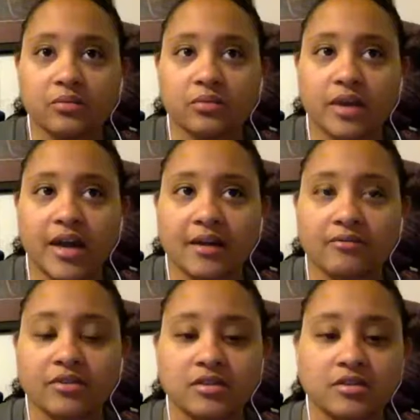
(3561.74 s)
we
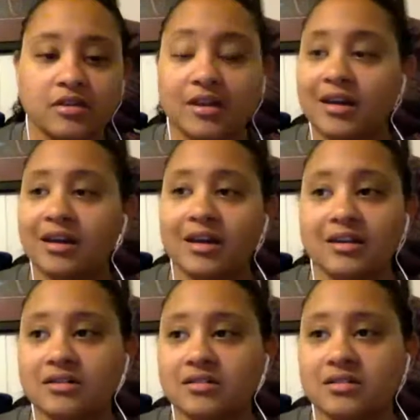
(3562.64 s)
have this.
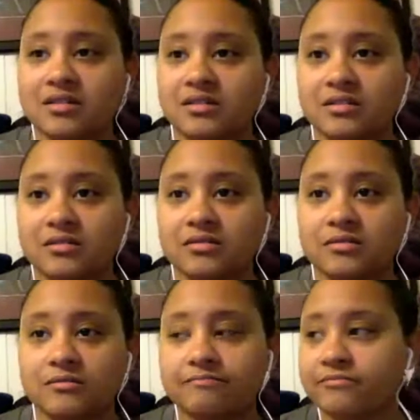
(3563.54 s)
And it's a
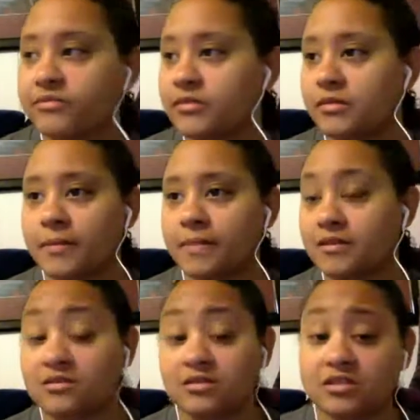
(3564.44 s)

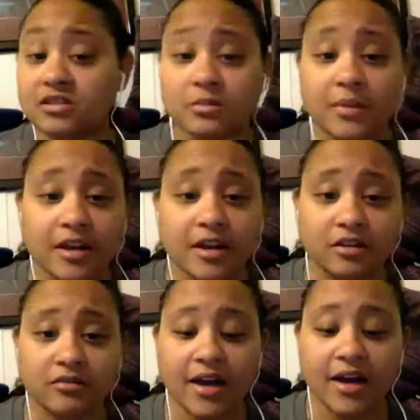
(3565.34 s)
systematic
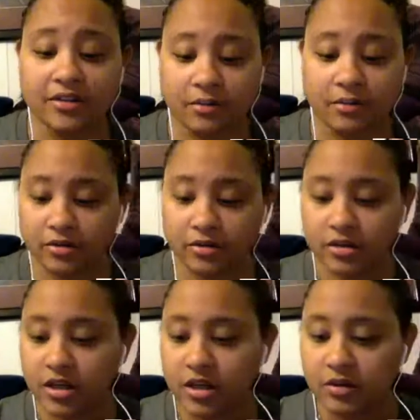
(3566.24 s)
divide. They're
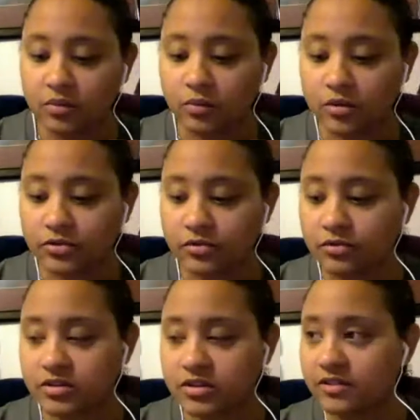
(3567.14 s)
with
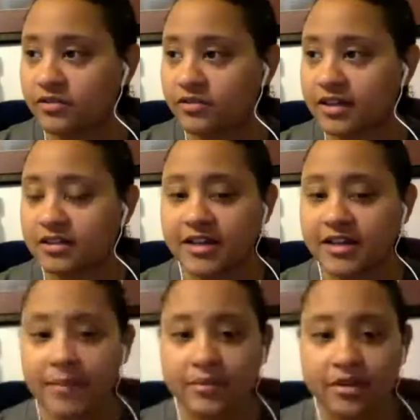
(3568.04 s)
stuff like this
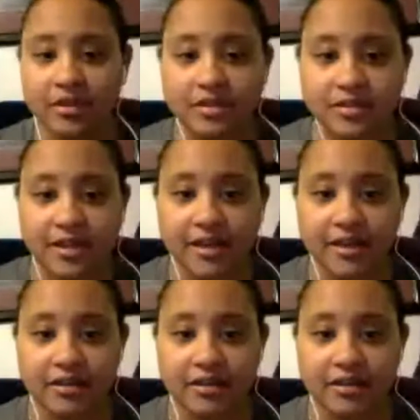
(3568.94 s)
happening. It's like